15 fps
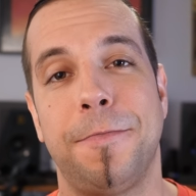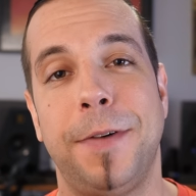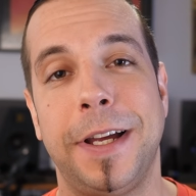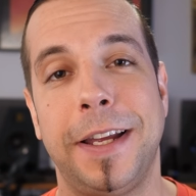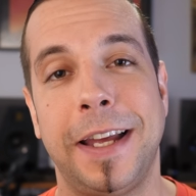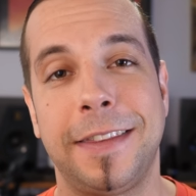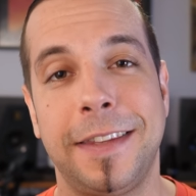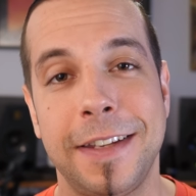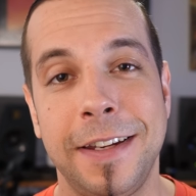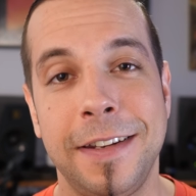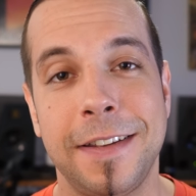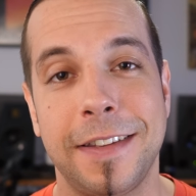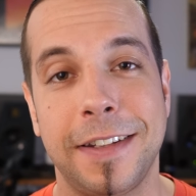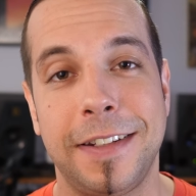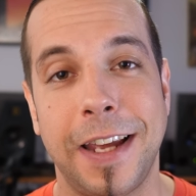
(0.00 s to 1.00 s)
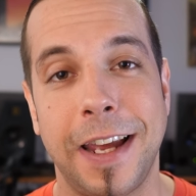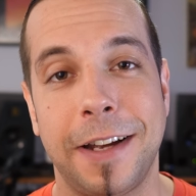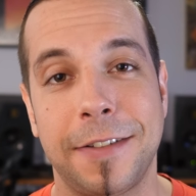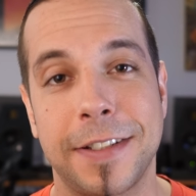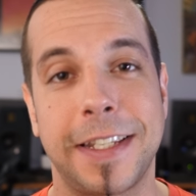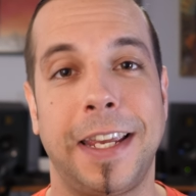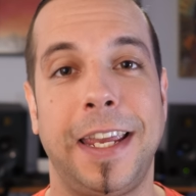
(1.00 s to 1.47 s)
But at the end of the day, I
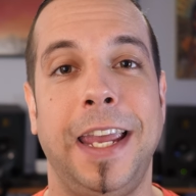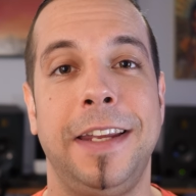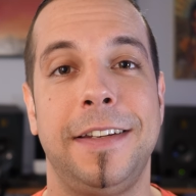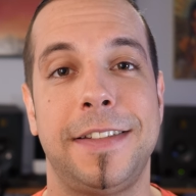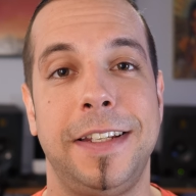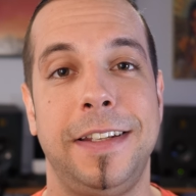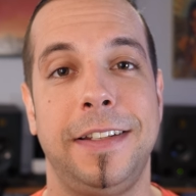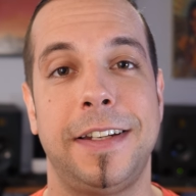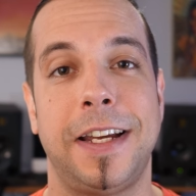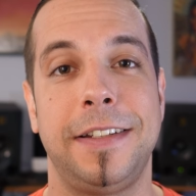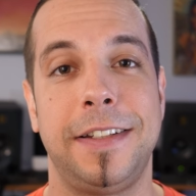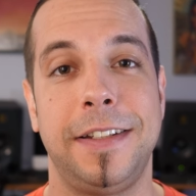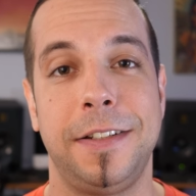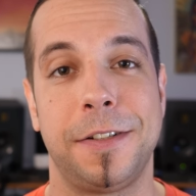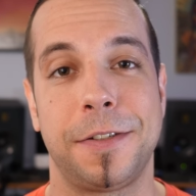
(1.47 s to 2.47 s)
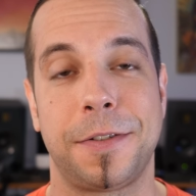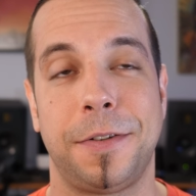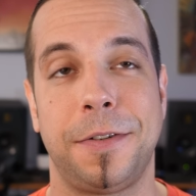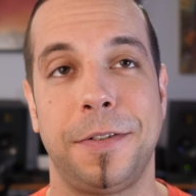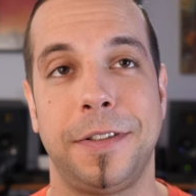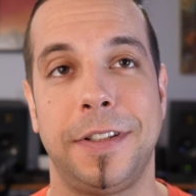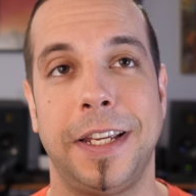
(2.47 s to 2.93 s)
was like 18, 19 years
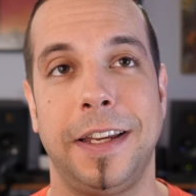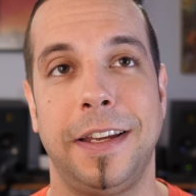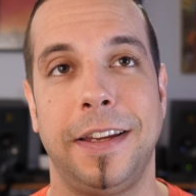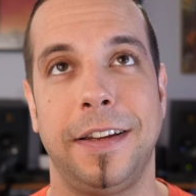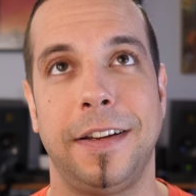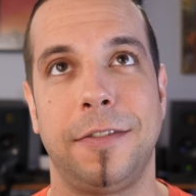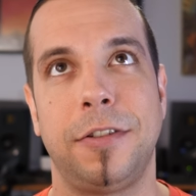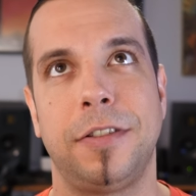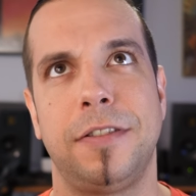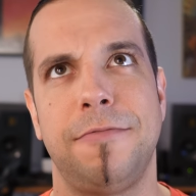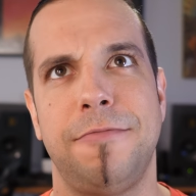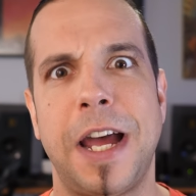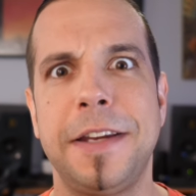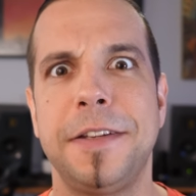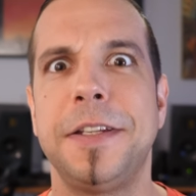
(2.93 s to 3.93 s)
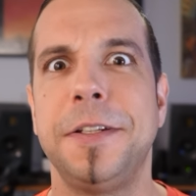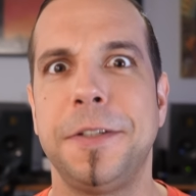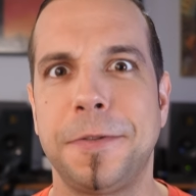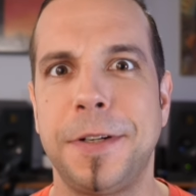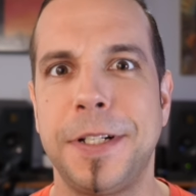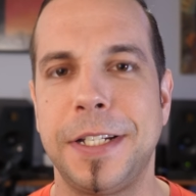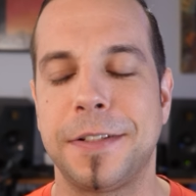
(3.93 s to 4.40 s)
old, or 19,
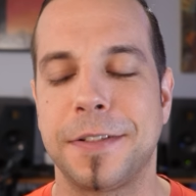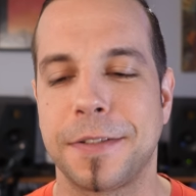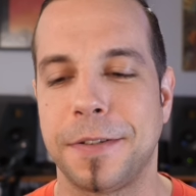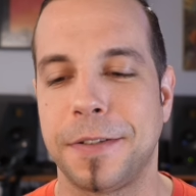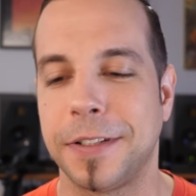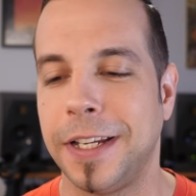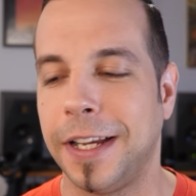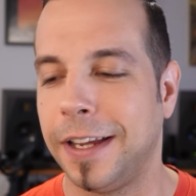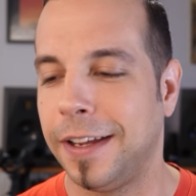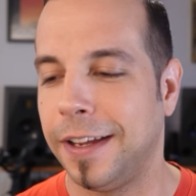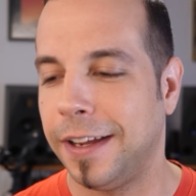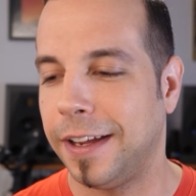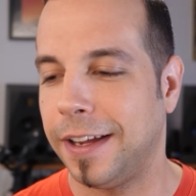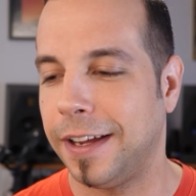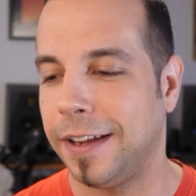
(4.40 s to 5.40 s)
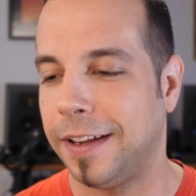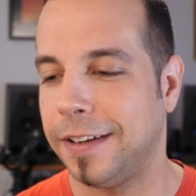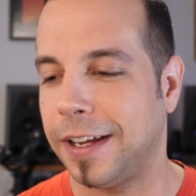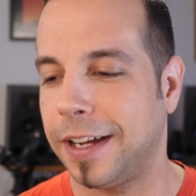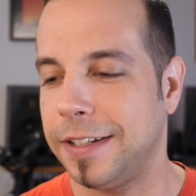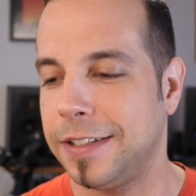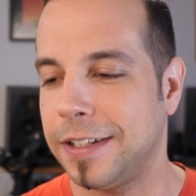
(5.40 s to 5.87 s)
20 years old,
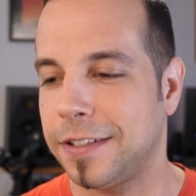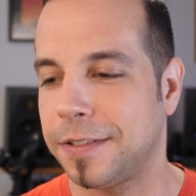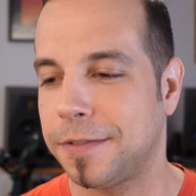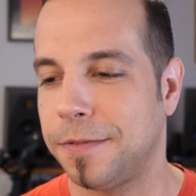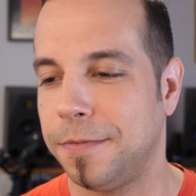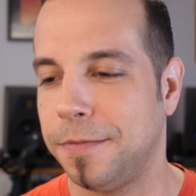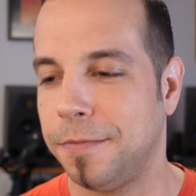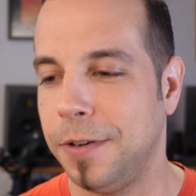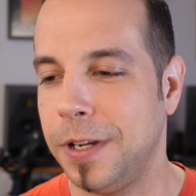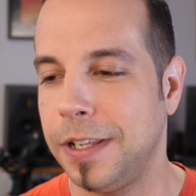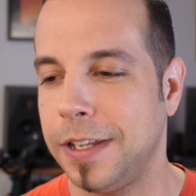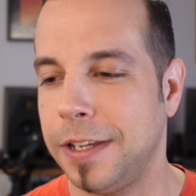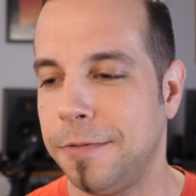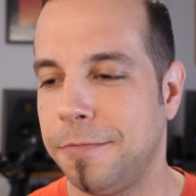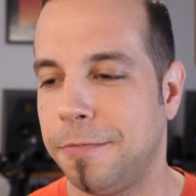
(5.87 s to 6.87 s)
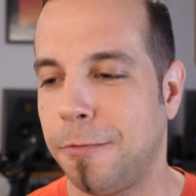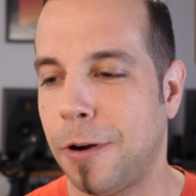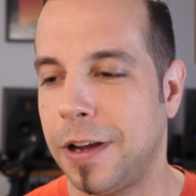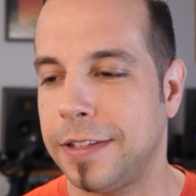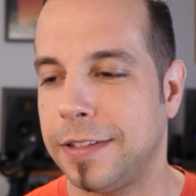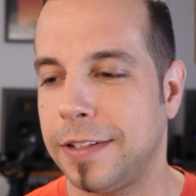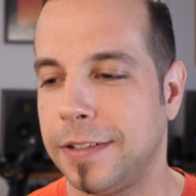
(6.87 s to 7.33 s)
and I just really
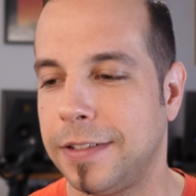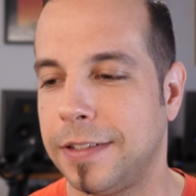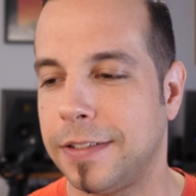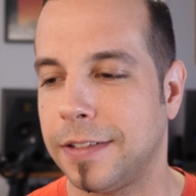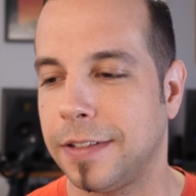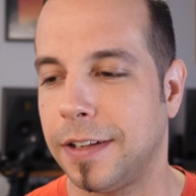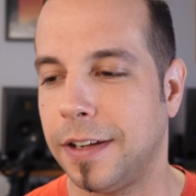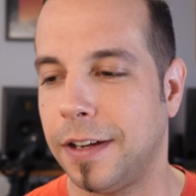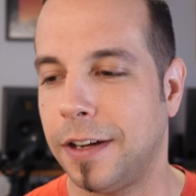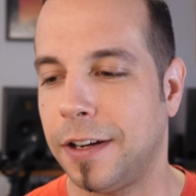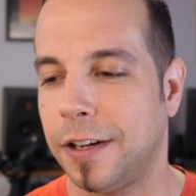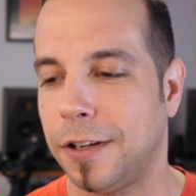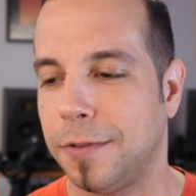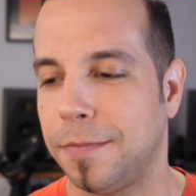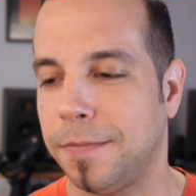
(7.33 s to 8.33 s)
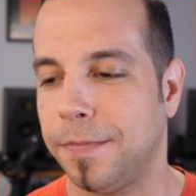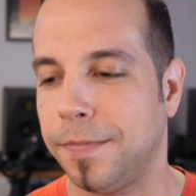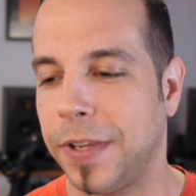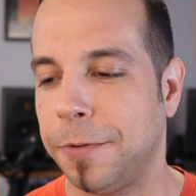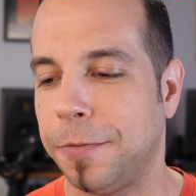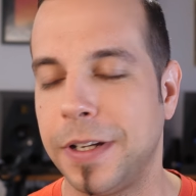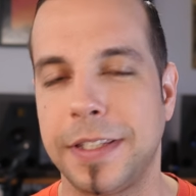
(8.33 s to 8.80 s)
wasn't,
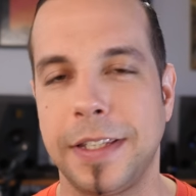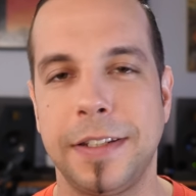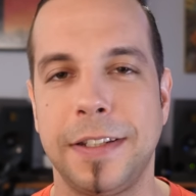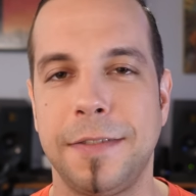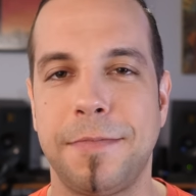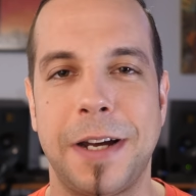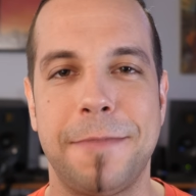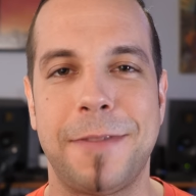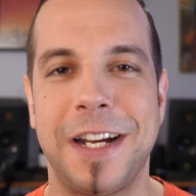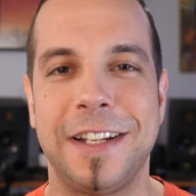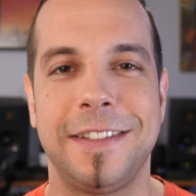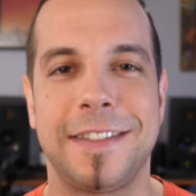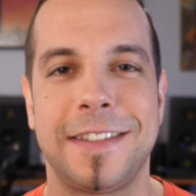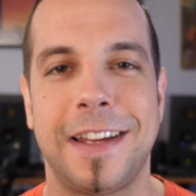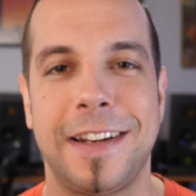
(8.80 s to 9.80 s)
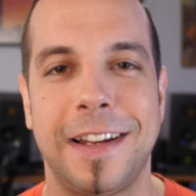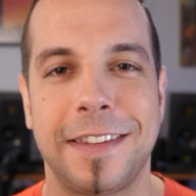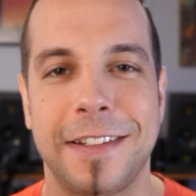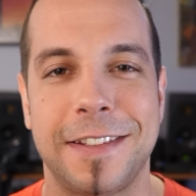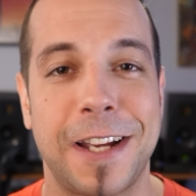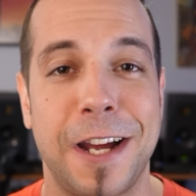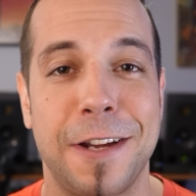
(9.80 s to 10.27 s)
it wasn't in my mindset at
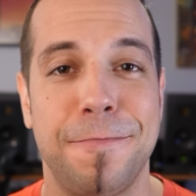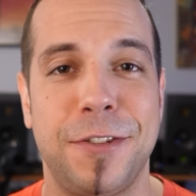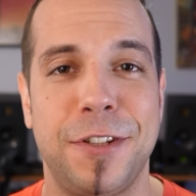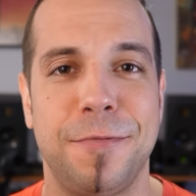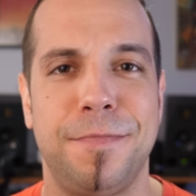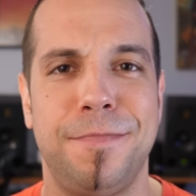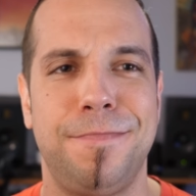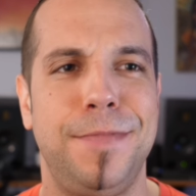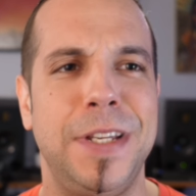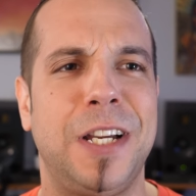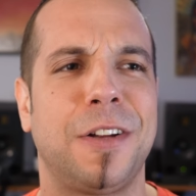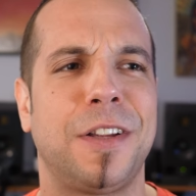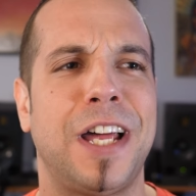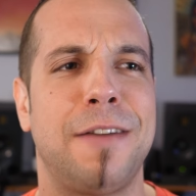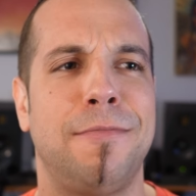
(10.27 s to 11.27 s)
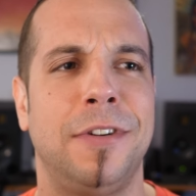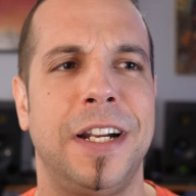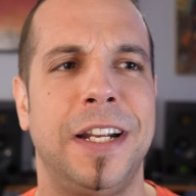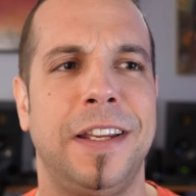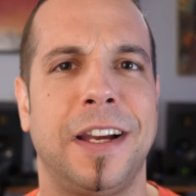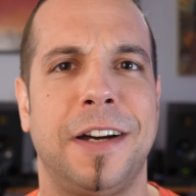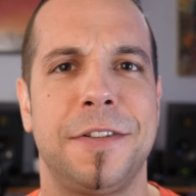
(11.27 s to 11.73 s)
the time to be collaborating.